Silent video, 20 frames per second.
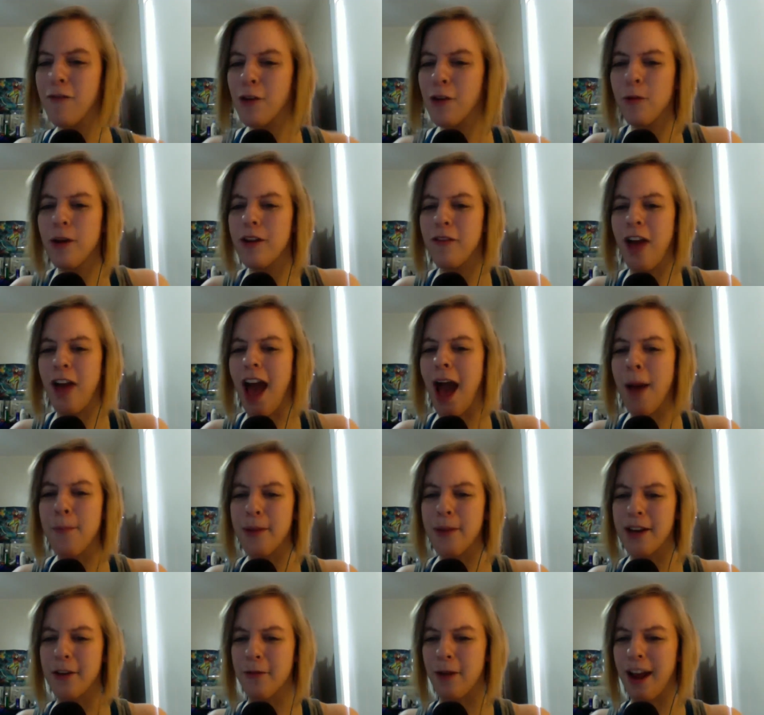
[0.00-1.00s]
would have
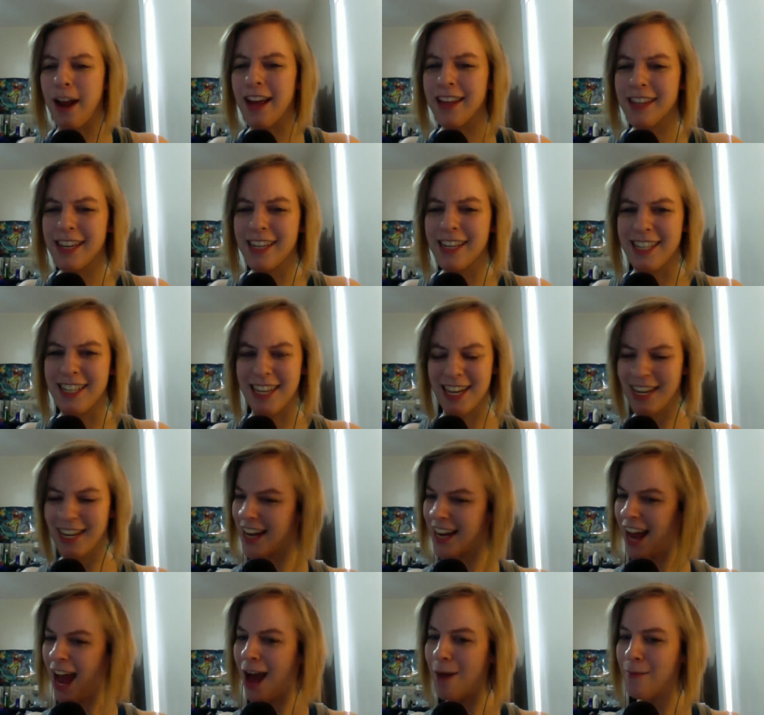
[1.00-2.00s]
happened, right? Like, did it
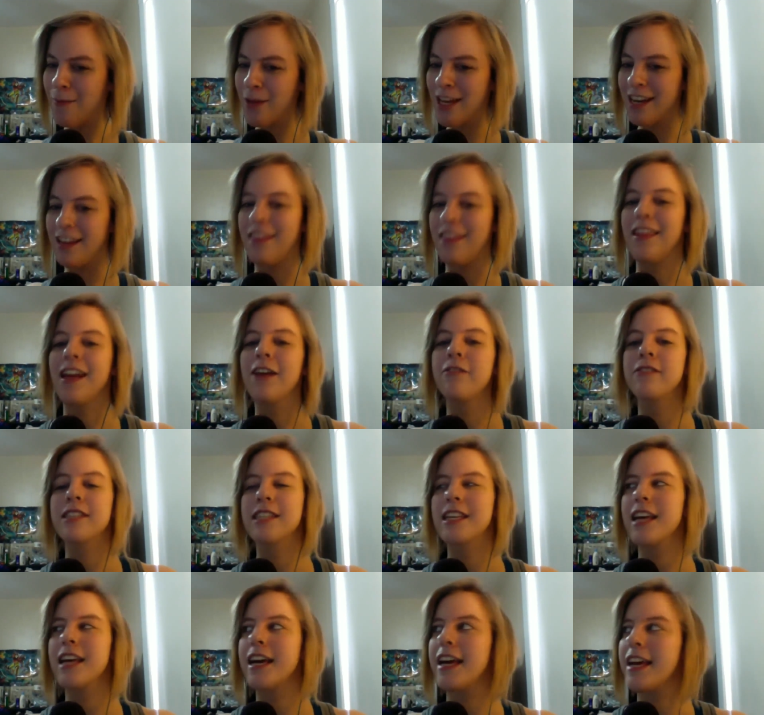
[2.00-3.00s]
happen? And then I was
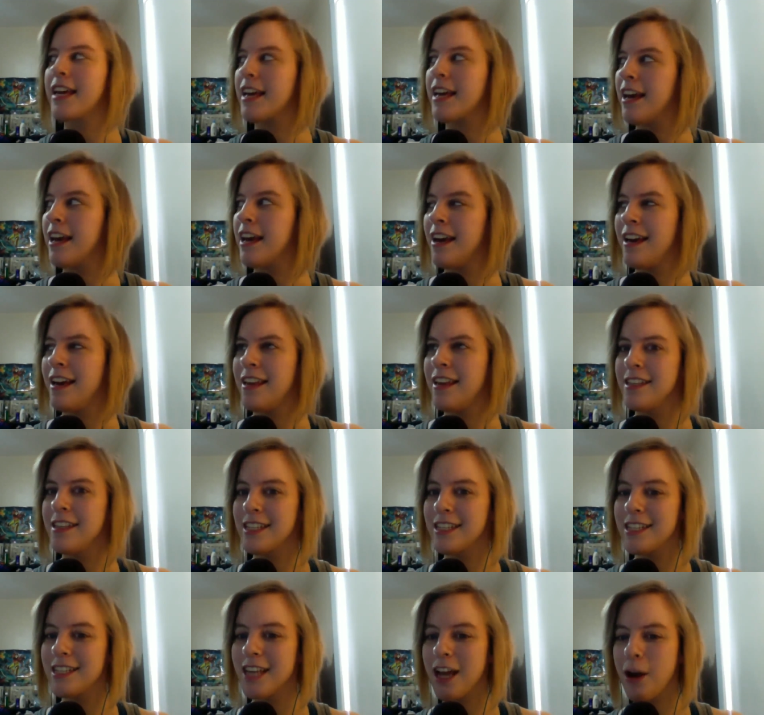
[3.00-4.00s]
like, this
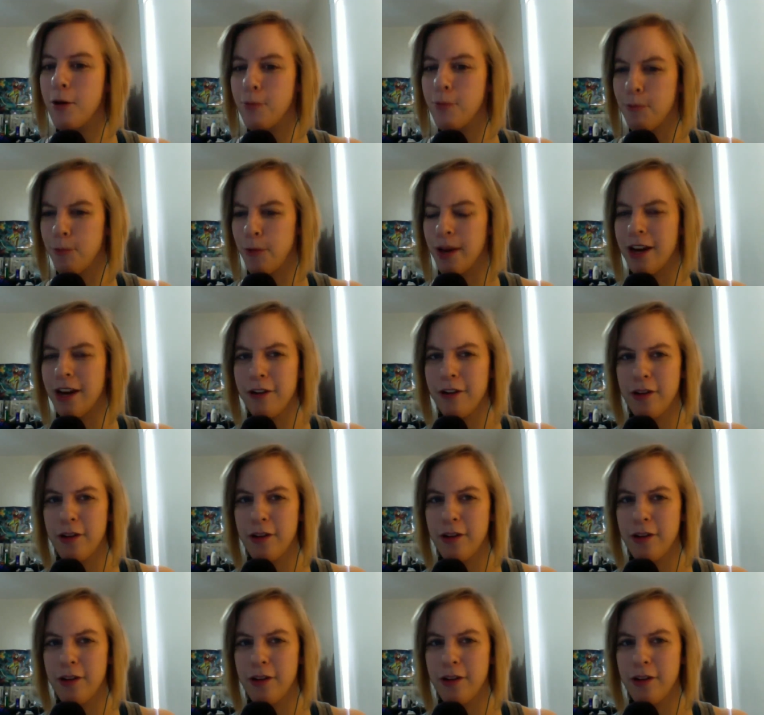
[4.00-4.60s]
is like a weird